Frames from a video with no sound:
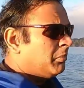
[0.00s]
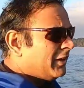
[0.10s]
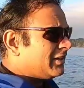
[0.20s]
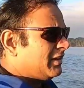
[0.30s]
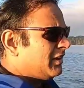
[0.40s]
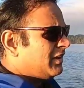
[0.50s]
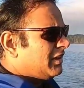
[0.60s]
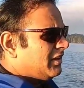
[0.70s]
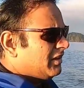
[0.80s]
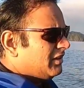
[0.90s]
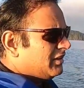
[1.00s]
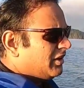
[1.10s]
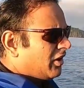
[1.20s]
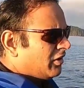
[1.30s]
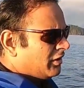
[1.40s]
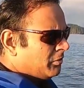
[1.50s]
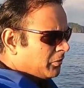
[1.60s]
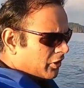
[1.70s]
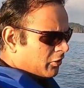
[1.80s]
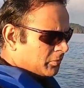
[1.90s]
But
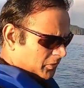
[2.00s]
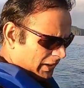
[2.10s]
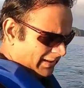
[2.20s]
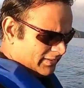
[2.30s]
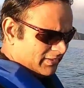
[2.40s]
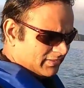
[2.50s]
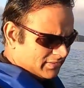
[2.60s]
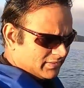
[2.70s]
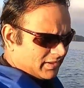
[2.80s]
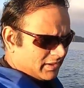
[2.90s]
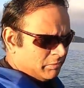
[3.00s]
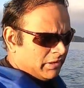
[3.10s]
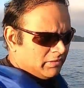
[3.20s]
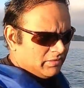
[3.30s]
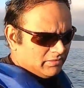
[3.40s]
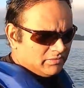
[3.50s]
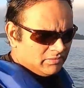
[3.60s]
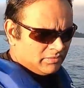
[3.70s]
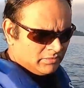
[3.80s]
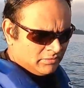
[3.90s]
inboard, outboard like this is high maintenance.
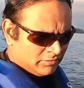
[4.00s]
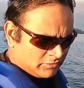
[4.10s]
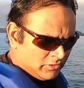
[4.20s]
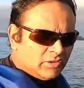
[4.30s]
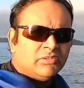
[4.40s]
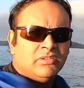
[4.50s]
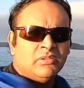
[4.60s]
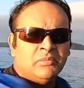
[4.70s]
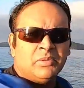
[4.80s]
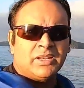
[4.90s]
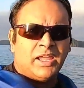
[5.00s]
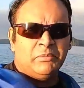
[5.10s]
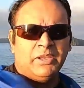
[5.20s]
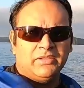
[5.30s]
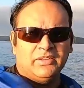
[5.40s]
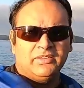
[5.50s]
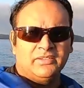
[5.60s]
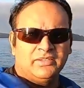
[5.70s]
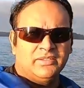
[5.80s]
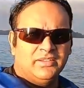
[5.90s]
Looks good, but high
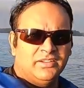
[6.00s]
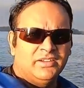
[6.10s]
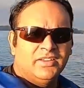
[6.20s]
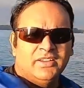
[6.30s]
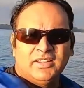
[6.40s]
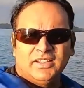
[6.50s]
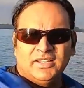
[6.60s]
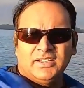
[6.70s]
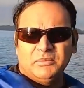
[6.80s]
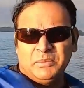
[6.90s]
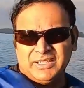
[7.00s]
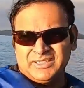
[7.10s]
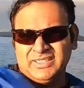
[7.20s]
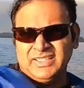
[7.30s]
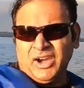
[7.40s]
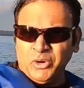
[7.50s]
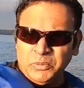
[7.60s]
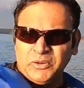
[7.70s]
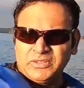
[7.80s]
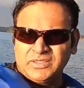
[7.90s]
maintenance. You know. But the
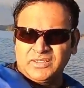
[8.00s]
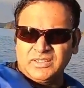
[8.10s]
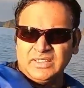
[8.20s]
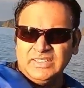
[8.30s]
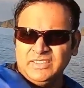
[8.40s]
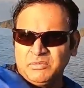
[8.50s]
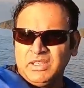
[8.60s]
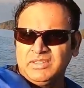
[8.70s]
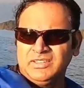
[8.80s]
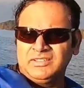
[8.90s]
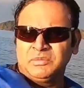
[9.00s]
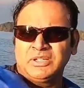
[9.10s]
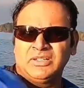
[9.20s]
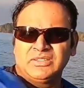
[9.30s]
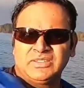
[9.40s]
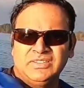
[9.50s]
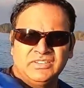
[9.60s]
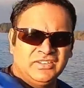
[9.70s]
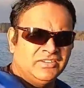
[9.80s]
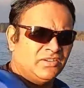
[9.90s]
outboards are easy maintenance because the
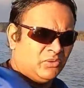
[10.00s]
engine is